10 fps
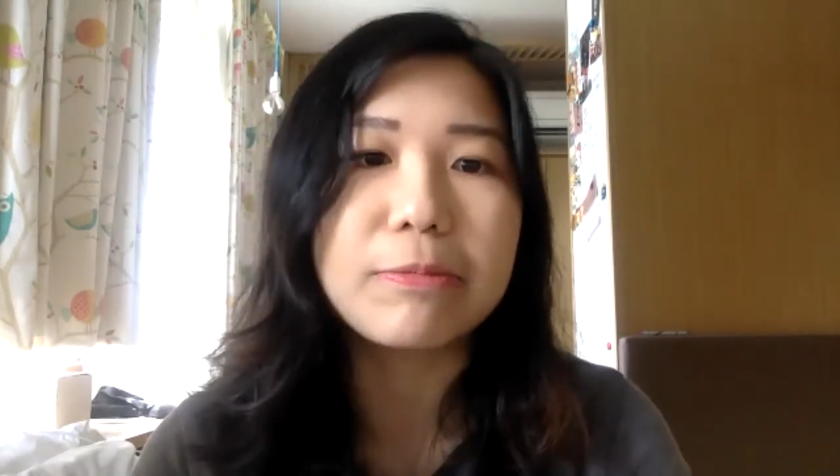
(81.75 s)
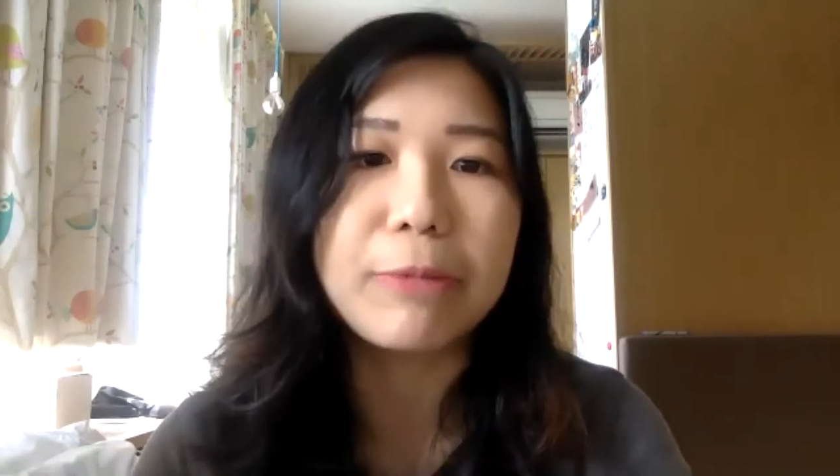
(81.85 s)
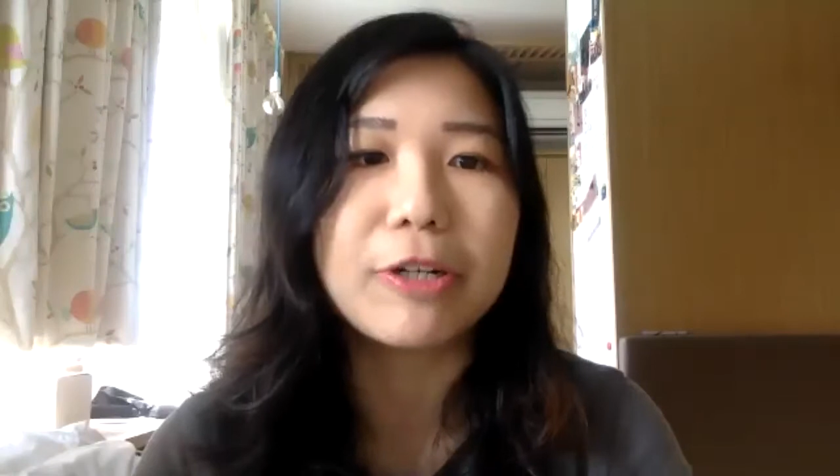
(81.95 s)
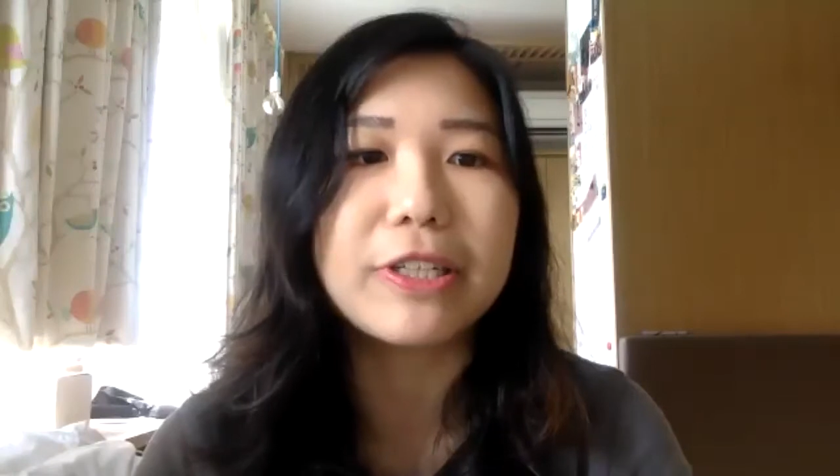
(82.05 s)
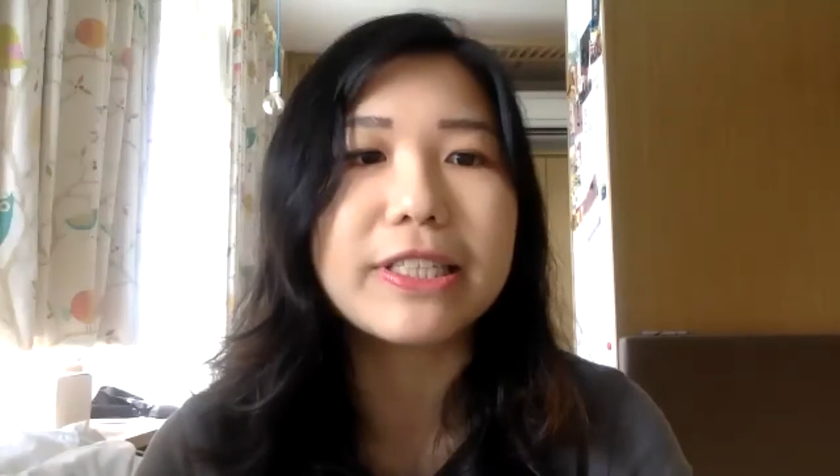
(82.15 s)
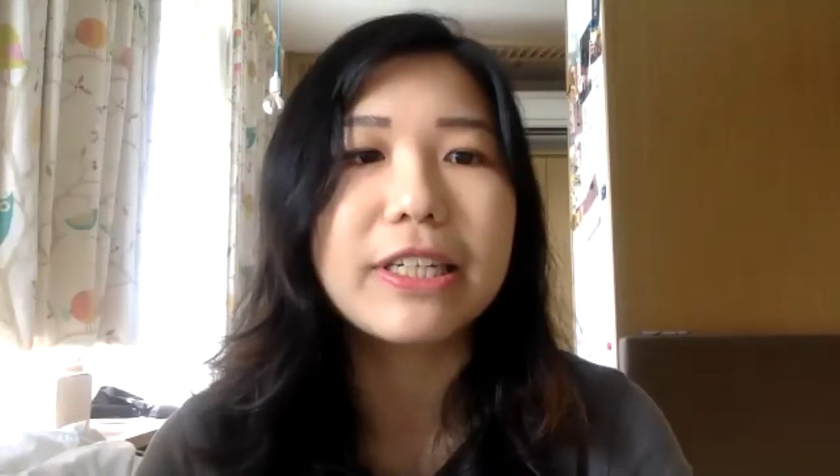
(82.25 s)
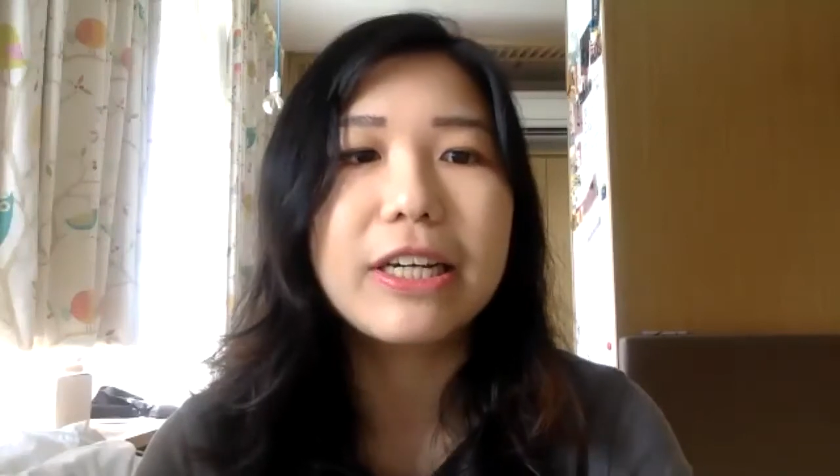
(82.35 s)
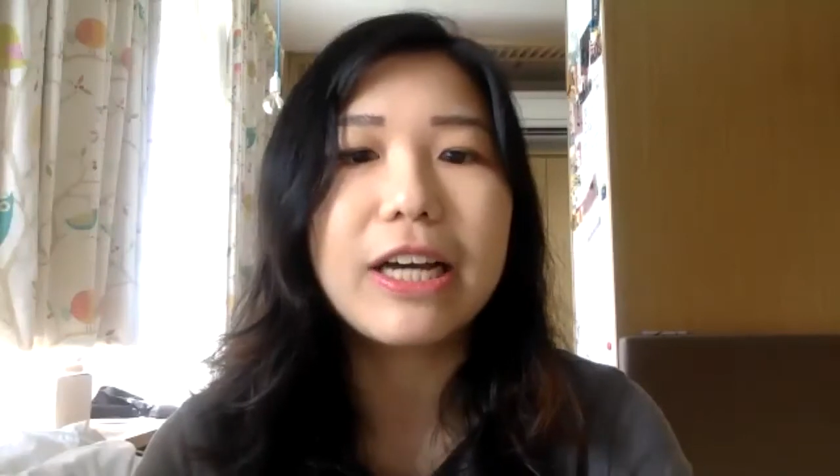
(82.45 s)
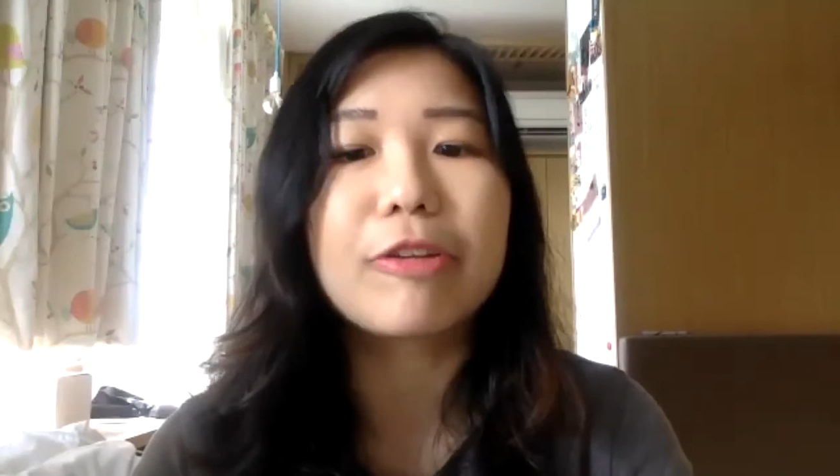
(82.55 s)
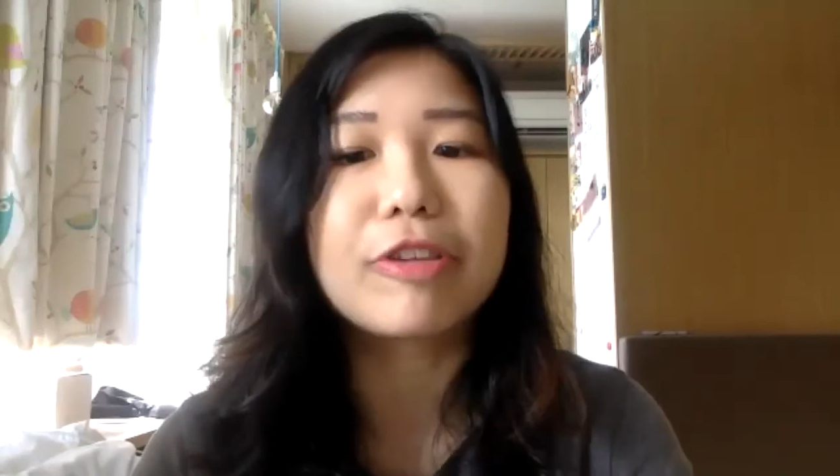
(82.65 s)
because
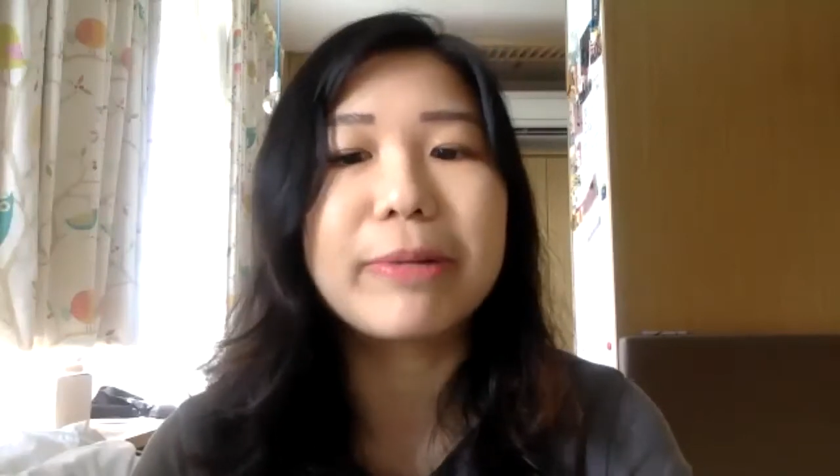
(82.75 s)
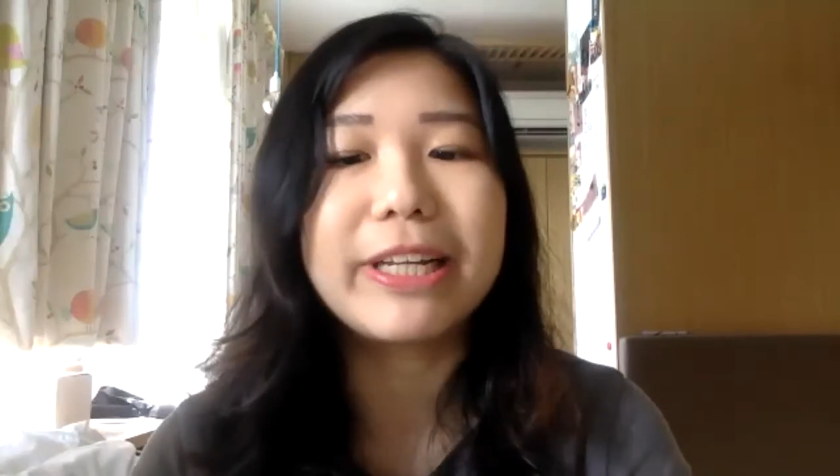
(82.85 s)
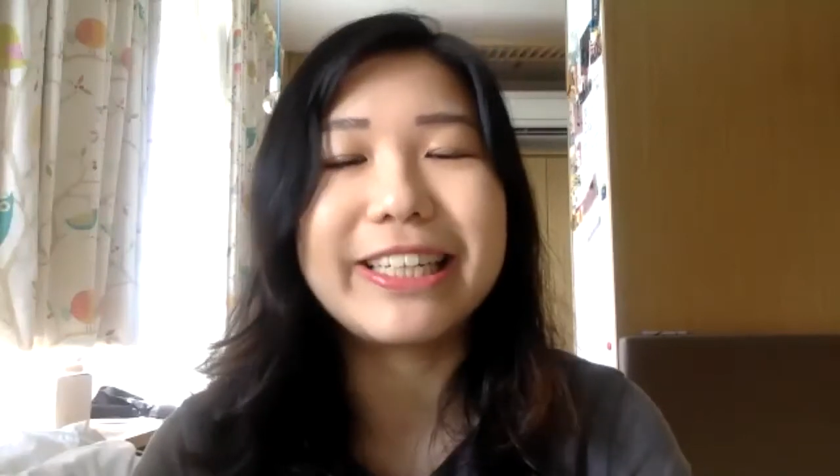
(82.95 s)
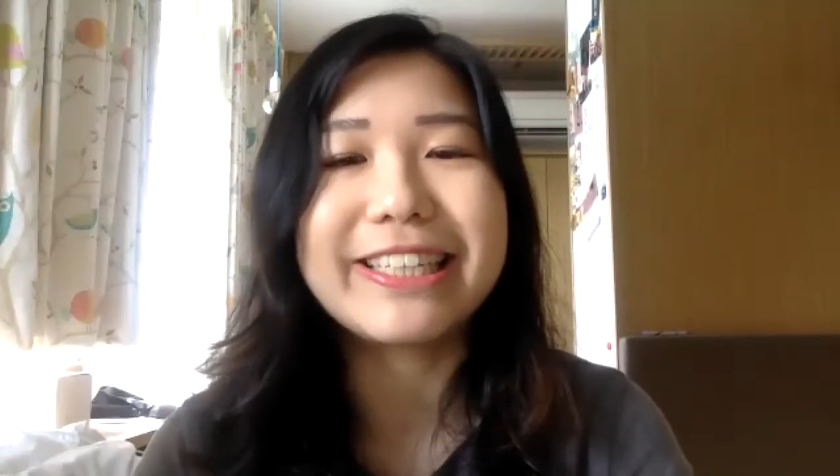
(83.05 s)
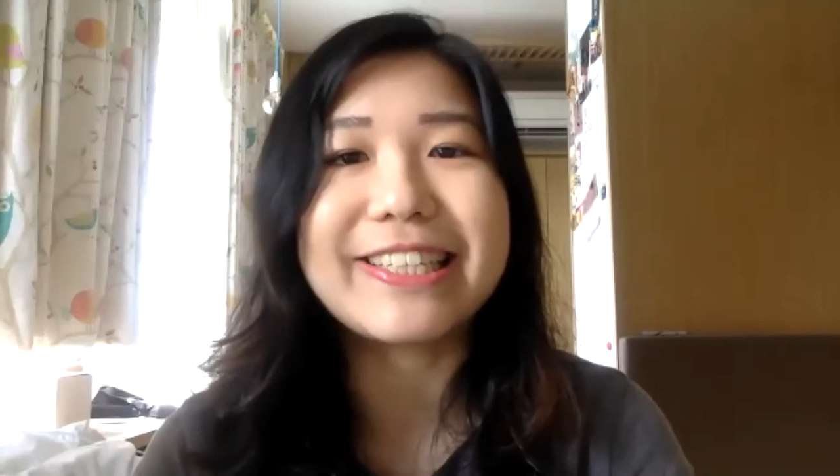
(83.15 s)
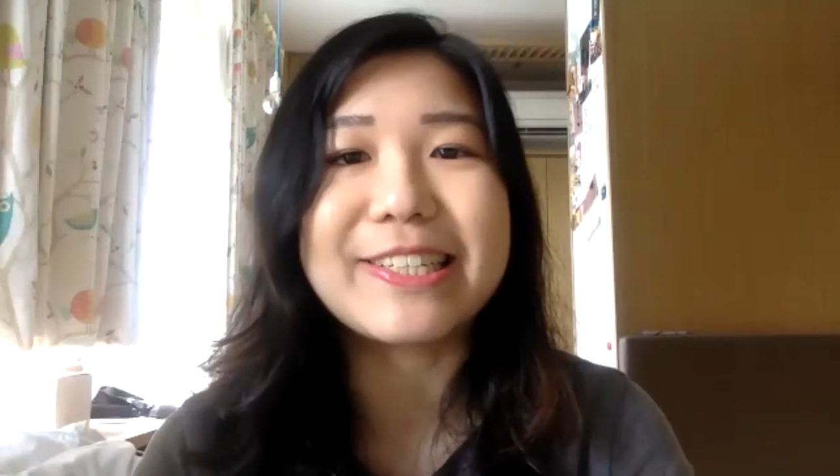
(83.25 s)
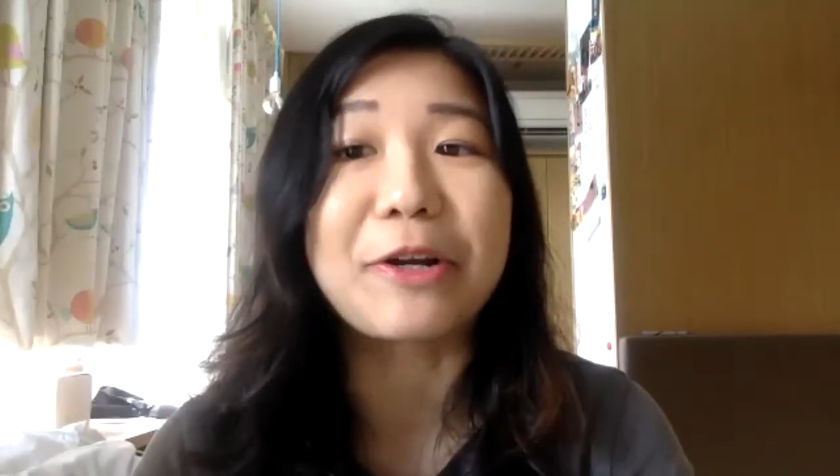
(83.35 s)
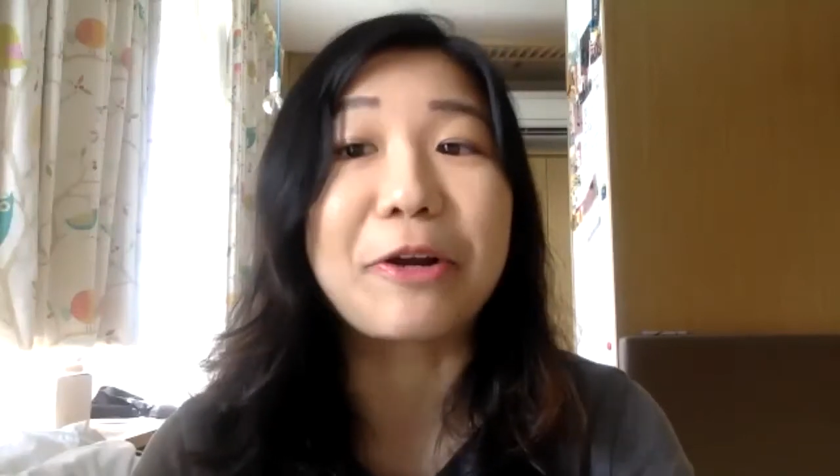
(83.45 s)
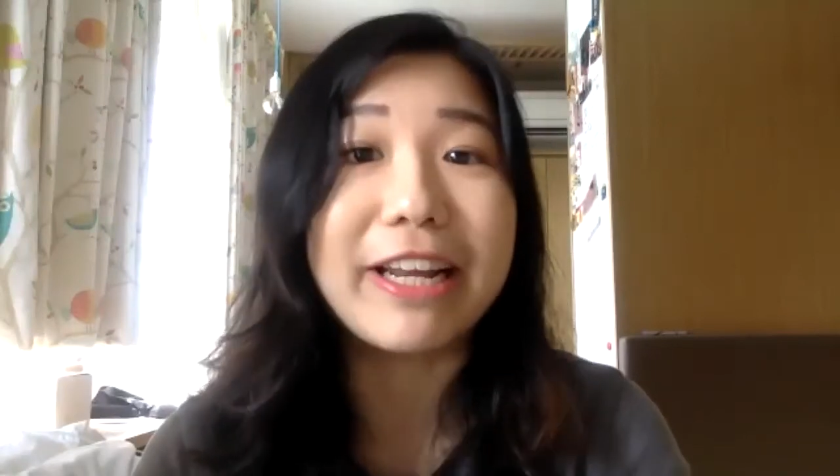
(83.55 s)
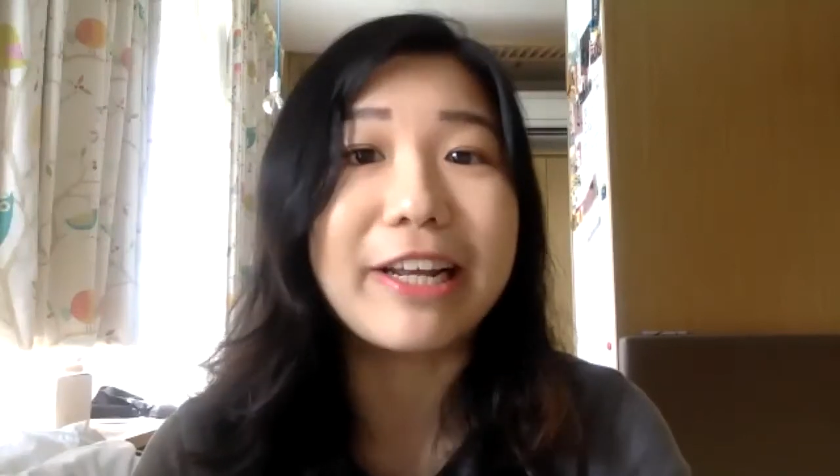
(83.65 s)
ultimately this is a
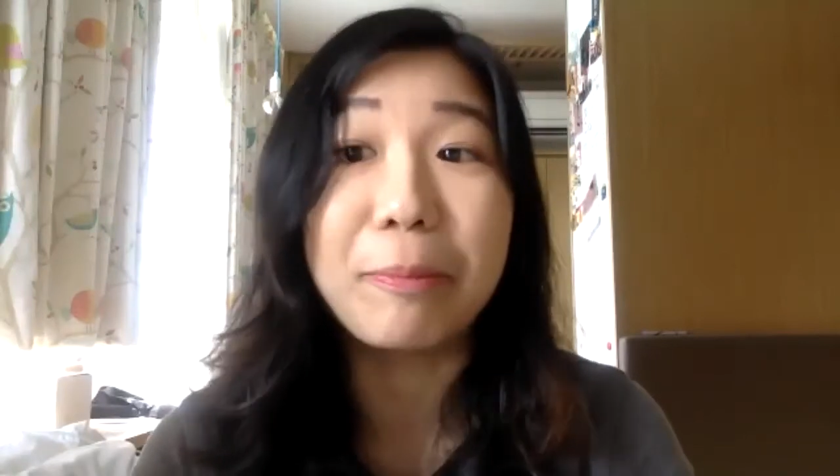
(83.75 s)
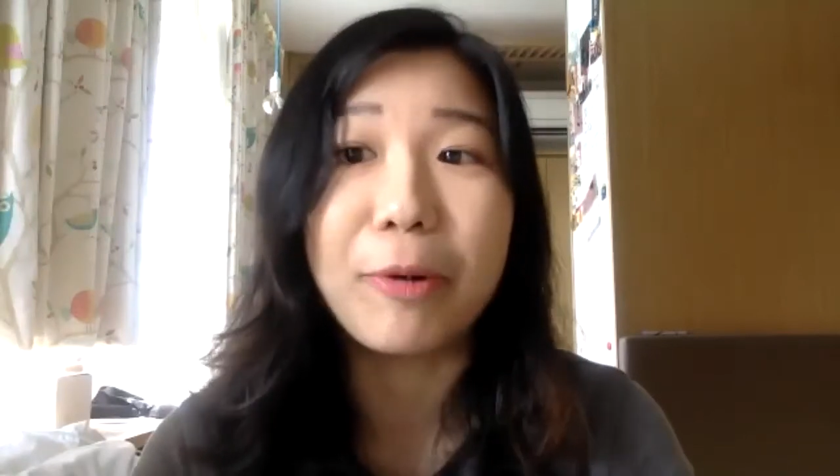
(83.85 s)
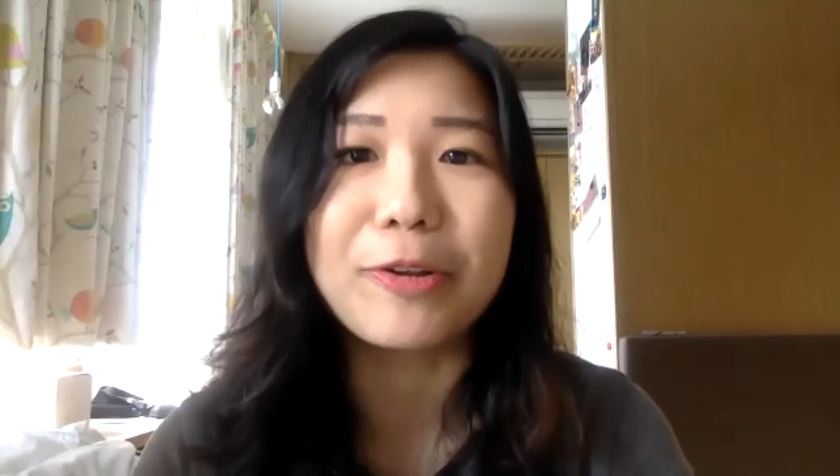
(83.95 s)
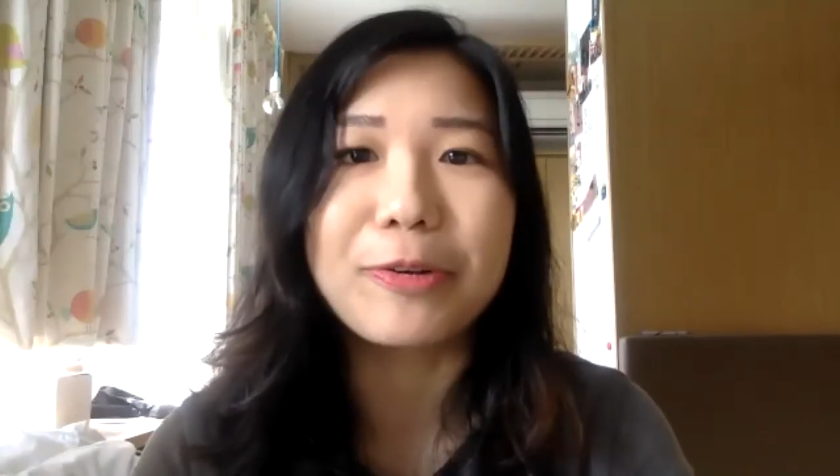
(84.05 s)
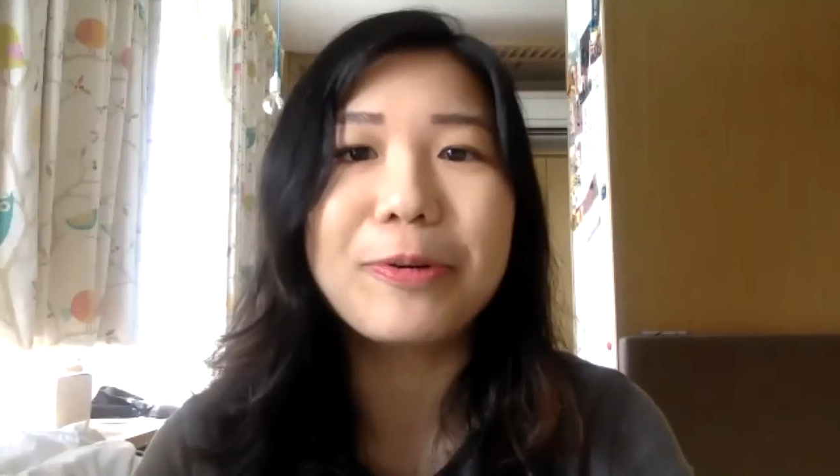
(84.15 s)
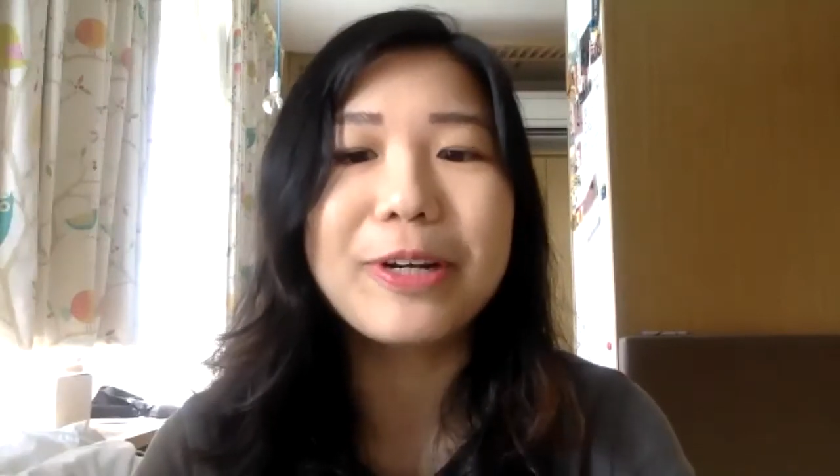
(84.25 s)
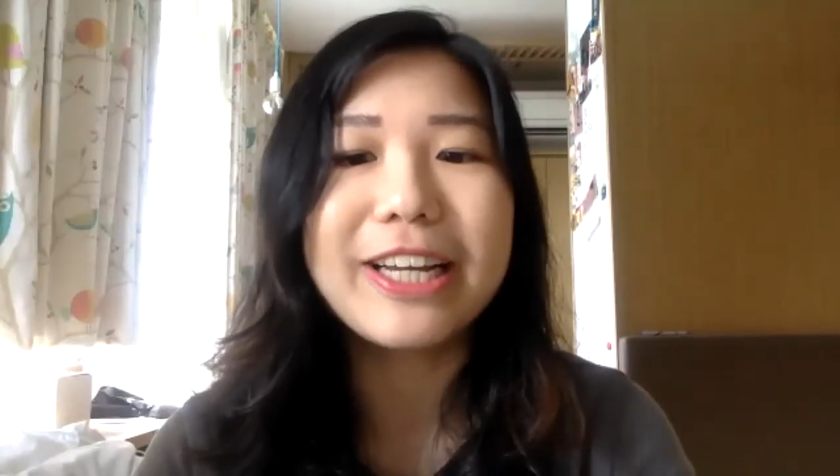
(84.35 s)
graded module.